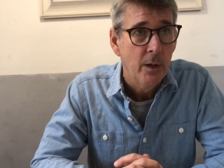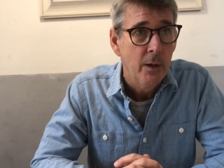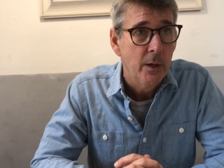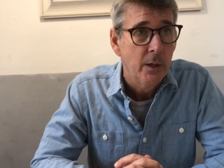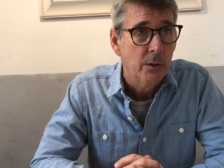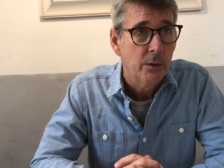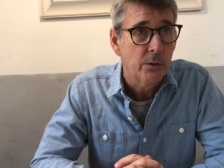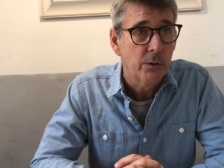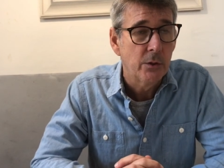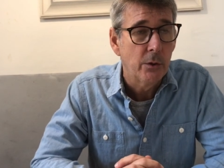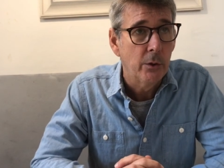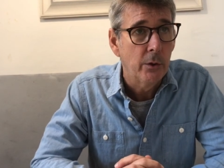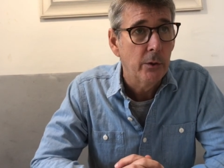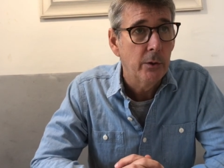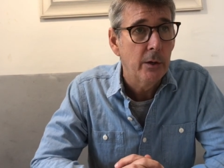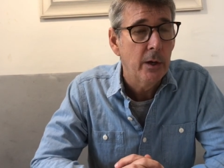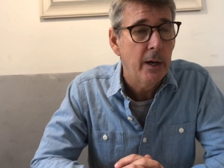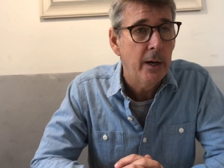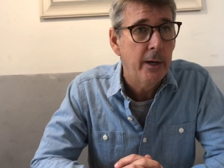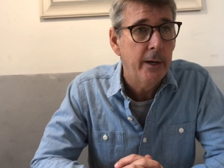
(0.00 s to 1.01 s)
So
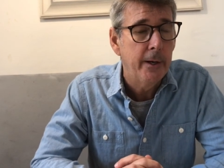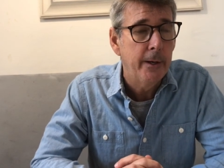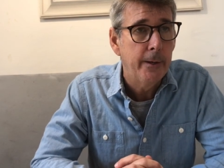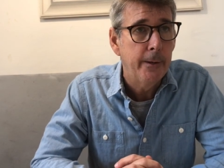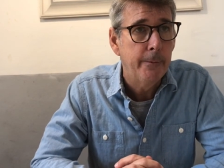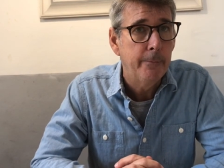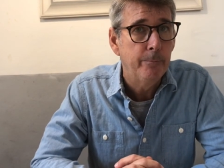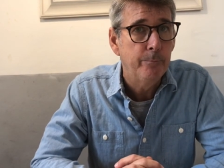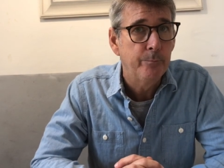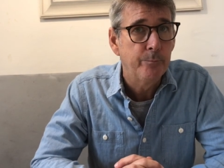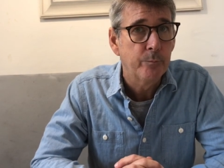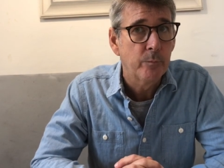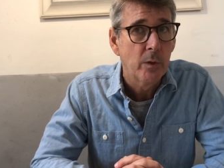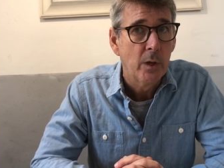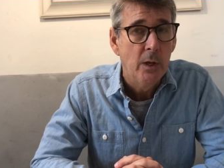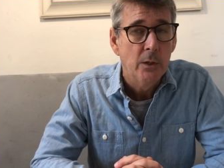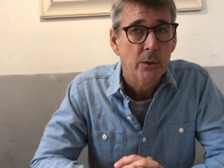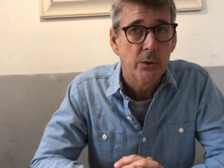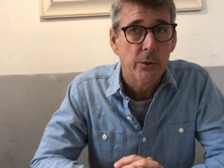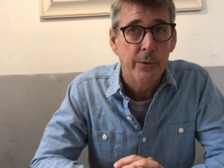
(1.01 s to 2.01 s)

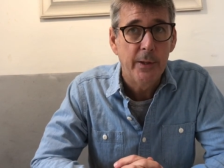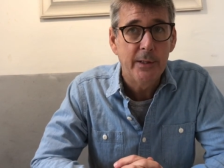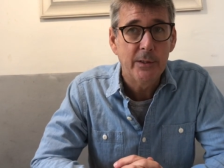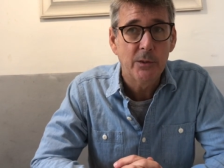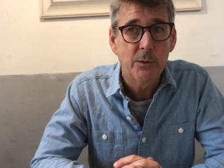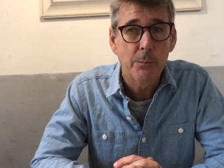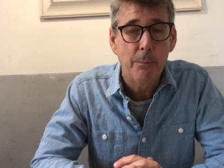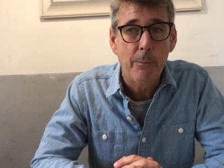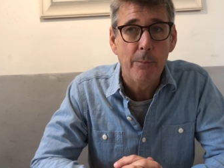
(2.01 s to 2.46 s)
that's